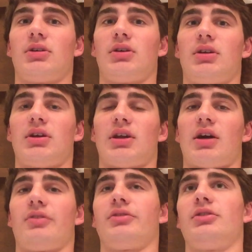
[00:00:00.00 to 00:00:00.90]
and
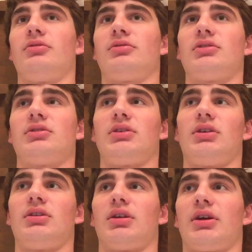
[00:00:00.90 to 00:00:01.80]
how they're used to
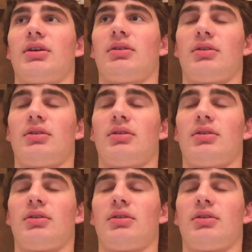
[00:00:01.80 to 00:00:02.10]
see like